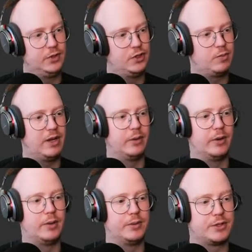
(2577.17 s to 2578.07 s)
Just playing
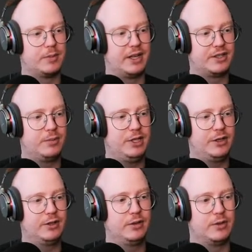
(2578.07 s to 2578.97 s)
around with some anatomy
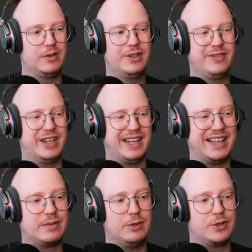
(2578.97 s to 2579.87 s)
here. Well, not even anatomy,